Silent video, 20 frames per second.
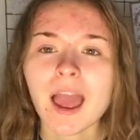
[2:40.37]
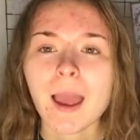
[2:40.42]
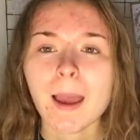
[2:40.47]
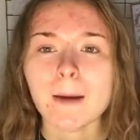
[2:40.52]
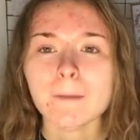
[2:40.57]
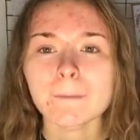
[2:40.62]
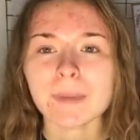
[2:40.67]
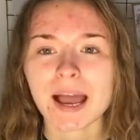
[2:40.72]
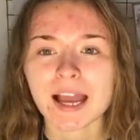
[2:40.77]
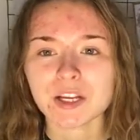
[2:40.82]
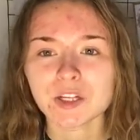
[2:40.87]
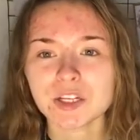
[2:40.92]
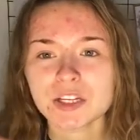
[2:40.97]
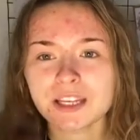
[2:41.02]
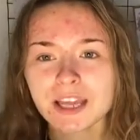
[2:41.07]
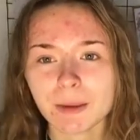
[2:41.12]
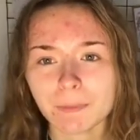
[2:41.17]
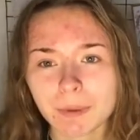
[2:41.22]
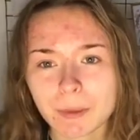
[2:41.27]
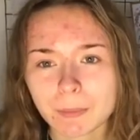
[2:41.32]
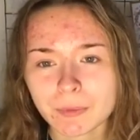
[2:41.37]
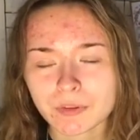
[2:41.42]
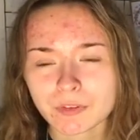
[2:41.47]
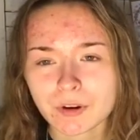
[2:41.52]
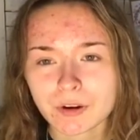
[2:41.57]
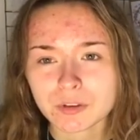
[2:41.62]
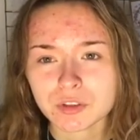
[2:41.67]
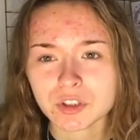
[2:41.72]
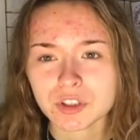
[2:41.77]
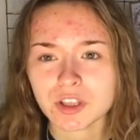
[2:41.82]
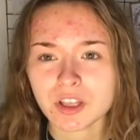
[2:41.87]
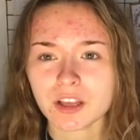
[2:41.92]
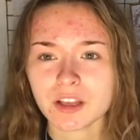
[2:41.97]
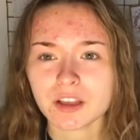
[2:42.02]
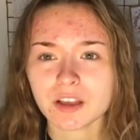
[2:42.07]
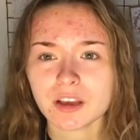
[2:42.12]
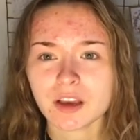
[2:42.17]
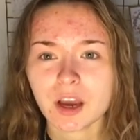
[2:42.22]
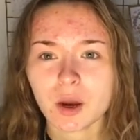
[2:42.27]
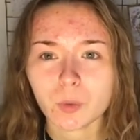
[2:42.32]
but actually getting people around you that
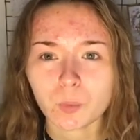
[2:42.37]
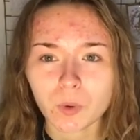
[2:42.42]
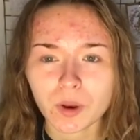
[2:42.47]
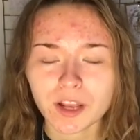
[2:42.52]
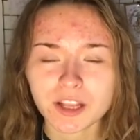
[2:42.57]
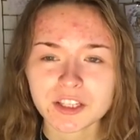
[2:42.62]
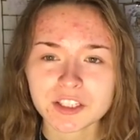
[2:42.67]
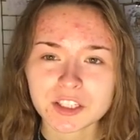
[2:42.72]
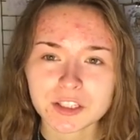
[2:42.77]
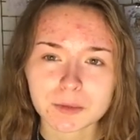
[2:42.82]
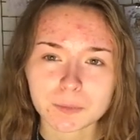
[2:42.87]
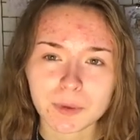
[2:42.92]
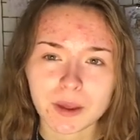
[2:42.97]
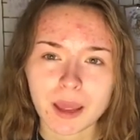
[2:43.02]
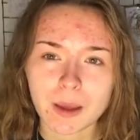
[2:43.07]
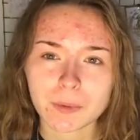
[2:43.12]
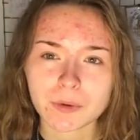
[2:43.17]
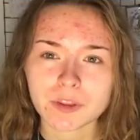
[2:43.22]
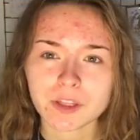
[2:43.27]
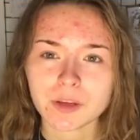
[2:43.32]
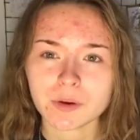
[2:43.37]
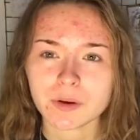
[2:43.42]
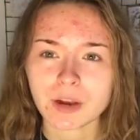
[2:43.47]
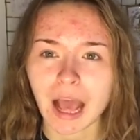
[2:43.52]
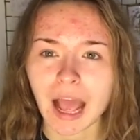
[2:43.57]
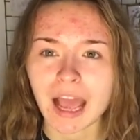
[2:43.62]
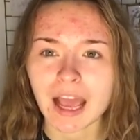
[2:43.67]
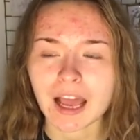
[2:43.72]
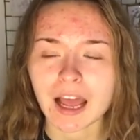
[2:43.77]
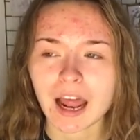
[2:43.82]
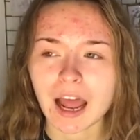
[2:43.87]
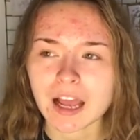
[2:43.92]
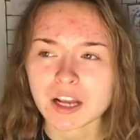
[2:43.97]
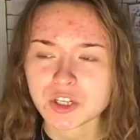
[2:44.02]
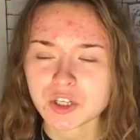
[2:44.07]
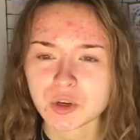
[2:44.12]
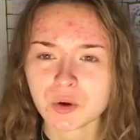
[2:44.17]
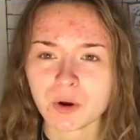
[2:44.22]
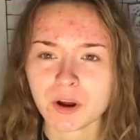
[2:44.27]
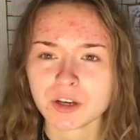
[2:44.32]
are willing to debate with you and ask
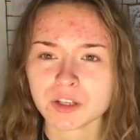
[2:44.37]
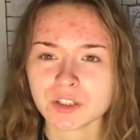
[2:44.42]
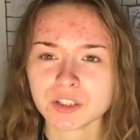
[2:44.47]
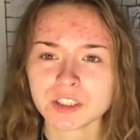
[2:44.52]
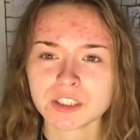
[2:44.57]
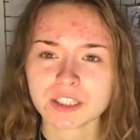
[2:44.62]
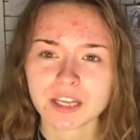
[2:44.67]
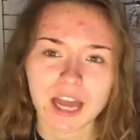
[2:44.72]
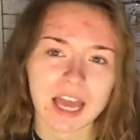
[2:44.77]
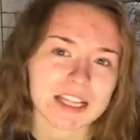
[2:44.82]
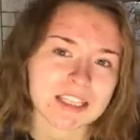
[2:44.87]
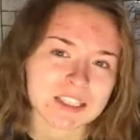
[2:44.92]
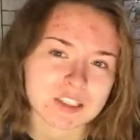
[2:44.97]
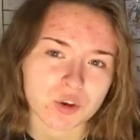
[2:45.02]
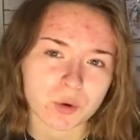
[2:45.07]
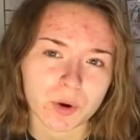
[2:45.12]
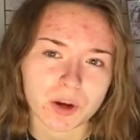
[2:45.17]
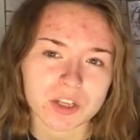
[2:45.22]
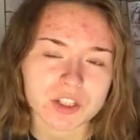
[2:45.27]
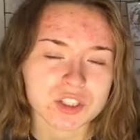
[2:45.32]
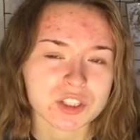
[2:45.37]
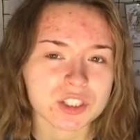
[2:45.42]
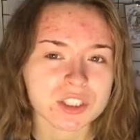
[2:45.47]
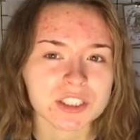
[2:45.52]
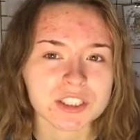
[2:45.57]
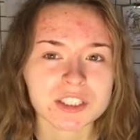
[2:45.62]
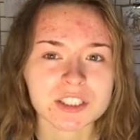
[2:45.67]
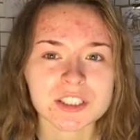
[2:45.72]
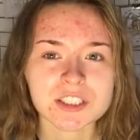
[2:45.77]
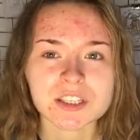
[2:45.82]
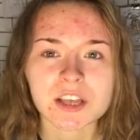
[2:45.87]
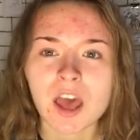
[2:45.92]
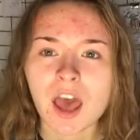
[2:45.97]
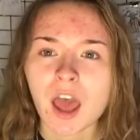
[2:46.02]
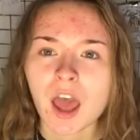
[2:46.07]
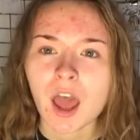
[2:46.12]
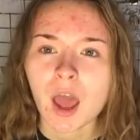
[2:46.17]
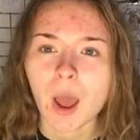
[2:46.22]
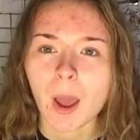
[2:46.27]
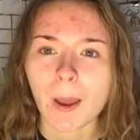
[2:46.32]
you questions and answer questions,
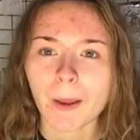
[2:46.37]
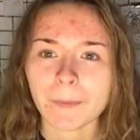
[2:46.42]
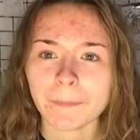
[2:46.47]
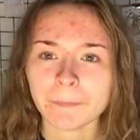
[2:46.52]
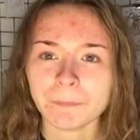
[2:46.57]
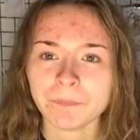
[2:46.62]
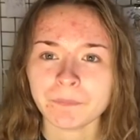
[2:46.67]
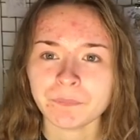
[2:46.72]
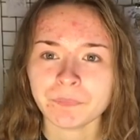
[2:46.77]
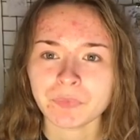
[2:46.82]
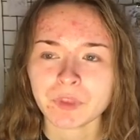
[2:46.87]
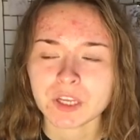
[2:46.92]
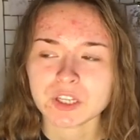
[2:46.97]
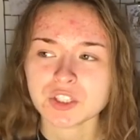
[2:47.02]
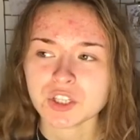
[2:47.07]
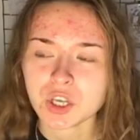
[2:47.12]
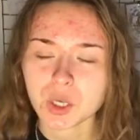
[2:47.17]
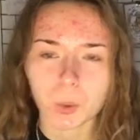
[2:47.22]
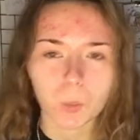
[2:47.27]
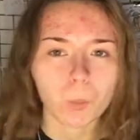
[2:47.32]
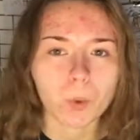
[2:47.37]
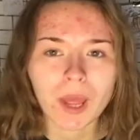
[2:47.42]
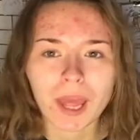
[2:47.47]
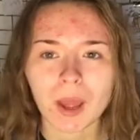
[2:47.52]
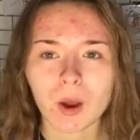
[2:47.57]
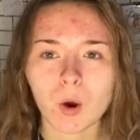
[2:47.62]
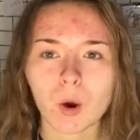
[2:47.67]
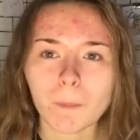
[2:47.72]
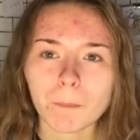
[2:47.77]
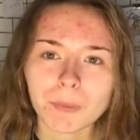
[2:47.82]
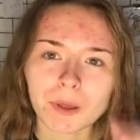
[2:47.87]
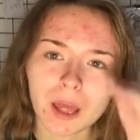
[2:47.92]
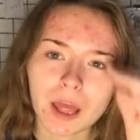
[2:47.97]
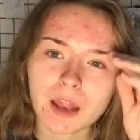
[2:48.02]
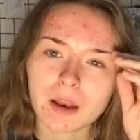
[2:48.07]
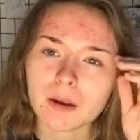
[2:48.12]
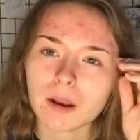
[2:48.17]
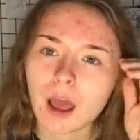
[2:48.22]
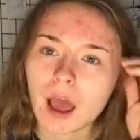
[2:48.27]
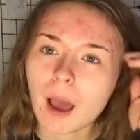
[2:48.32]
so you can weigh it up.
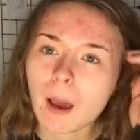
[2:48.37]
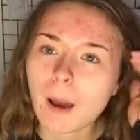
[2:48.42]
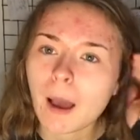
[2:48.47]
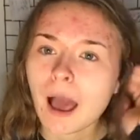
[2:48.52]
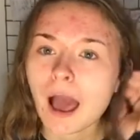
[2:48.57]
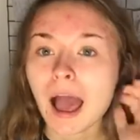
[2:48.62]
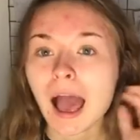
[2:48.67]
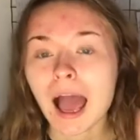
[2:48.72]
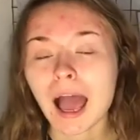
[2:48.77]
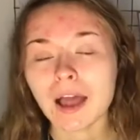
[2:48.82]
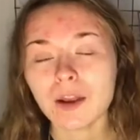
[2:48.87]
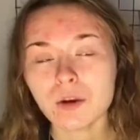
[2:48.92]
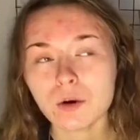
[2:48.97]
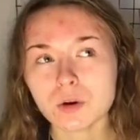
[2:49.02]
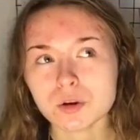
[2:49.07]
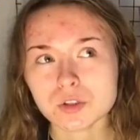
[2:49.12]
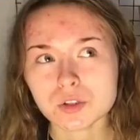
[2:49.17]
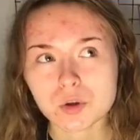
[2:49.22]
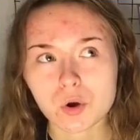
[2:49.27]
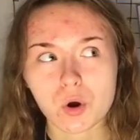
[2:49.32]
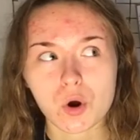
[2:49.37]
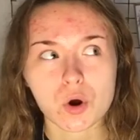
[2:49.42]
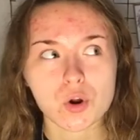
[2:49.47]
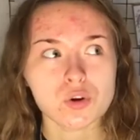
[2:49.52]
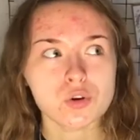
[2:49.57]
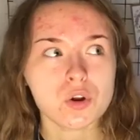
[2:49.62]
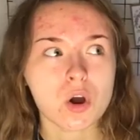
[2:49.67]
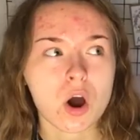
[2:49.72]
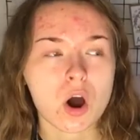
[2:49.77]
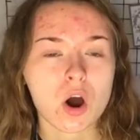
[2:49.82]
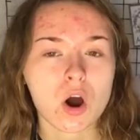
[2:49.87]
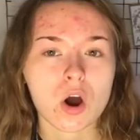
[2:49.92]
But and also not